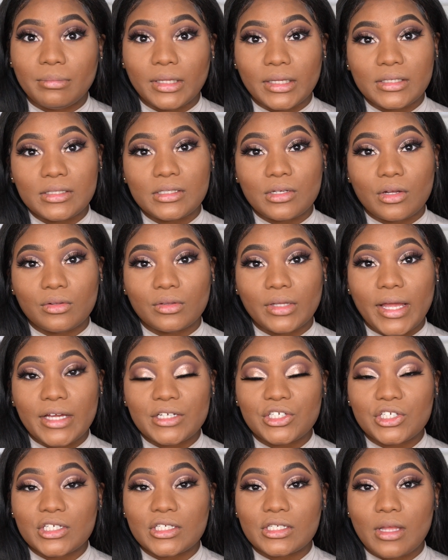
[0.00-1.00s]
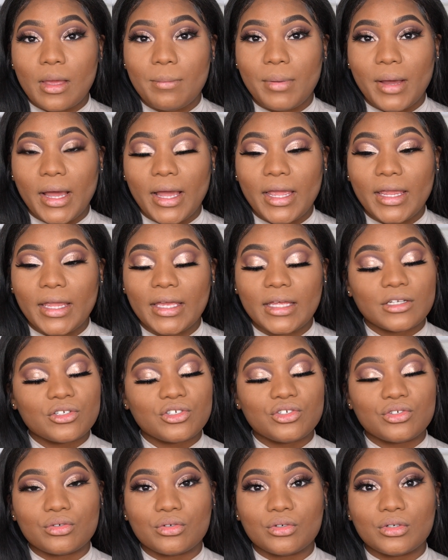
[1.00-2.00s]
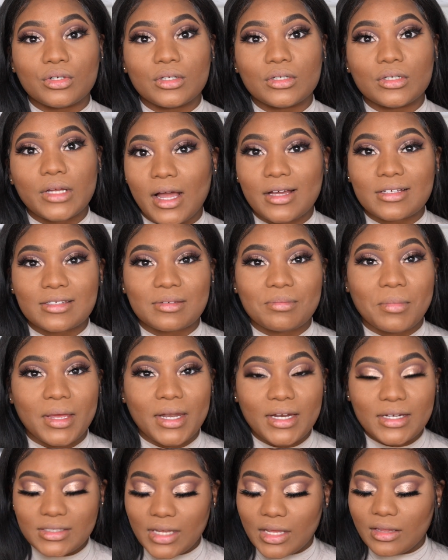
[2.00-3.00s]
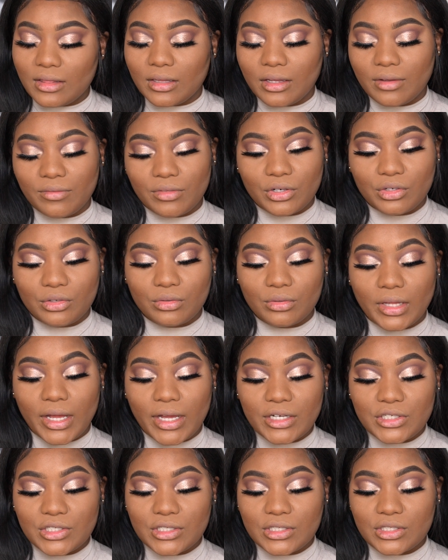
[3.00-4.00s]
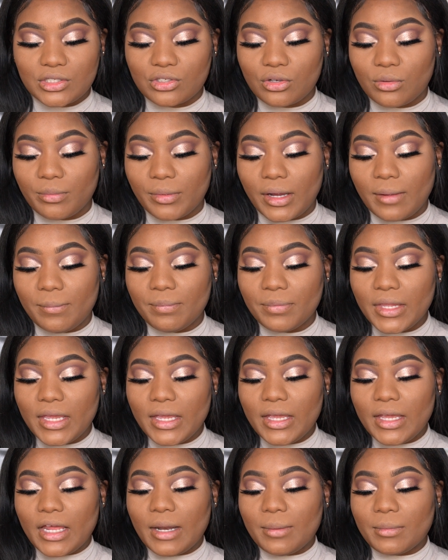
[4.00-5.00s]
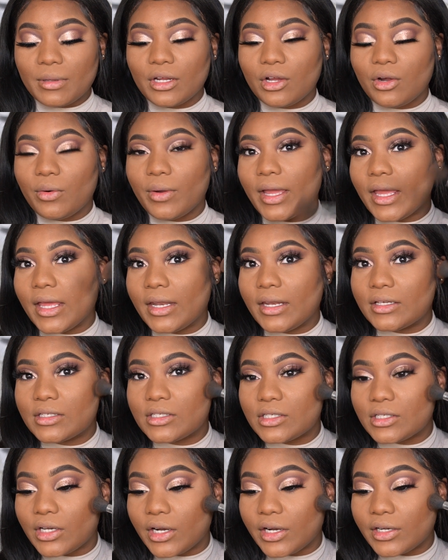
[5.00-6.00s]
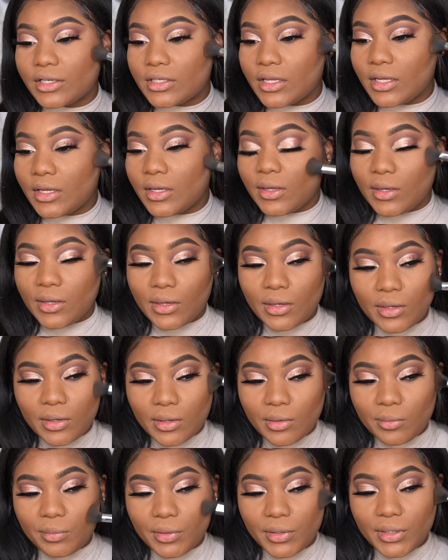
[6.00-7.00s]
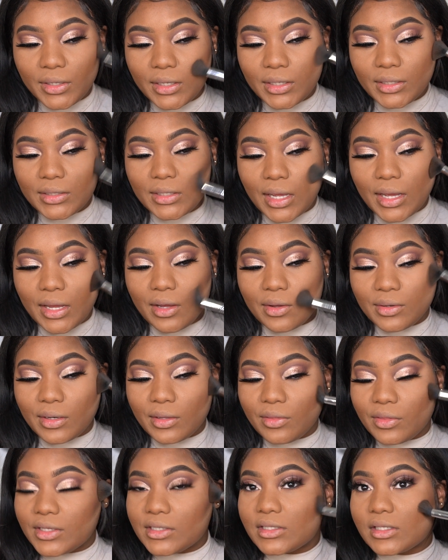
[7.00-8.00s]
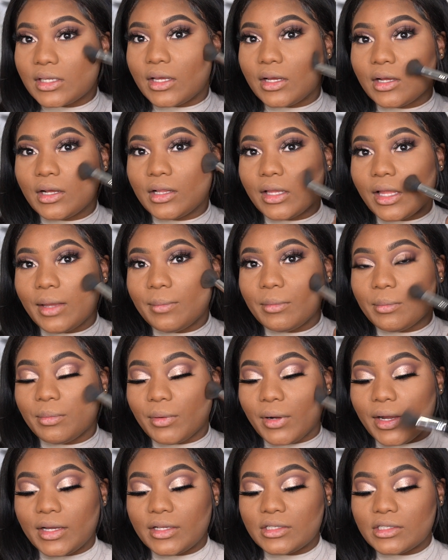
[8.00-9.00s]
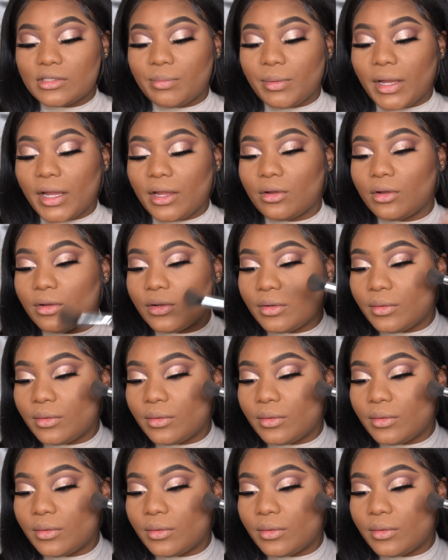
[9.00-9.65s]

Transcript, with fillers: Bloodstone Lashes by Hidden Jewell Cosmetics. I love their new lashes, they're so bomb. And I'm gonna go ahead and start putting down this Glamabronze by